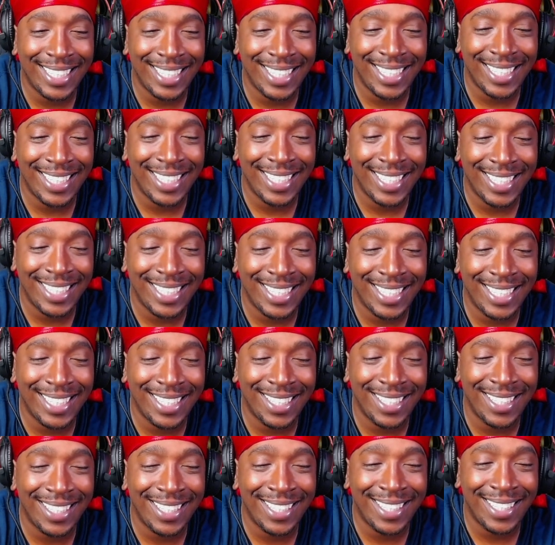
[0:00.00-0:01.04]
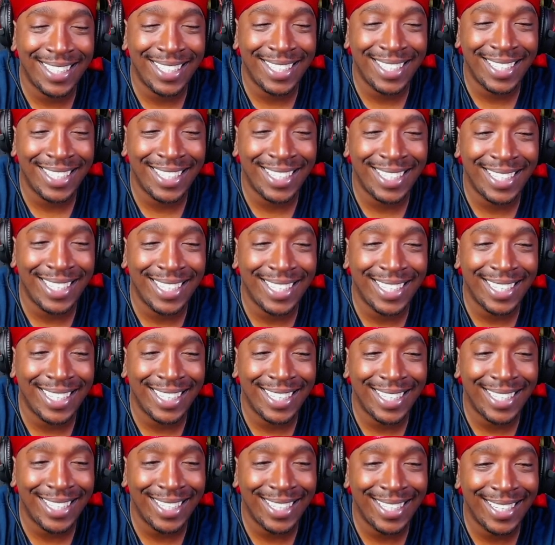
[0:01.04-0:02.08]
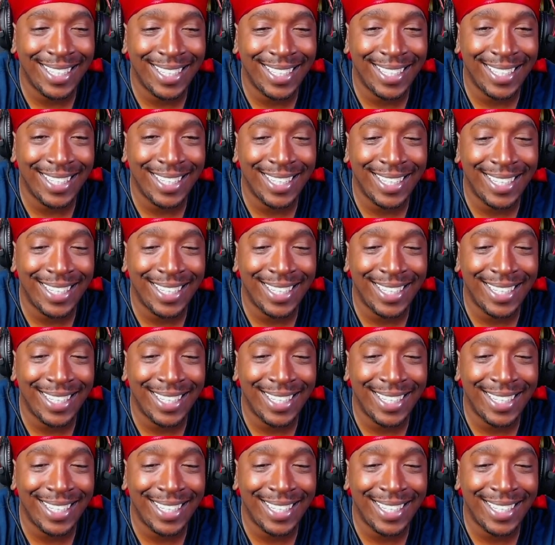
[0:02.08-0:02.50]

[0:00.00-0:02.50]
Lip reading: (no one is talking)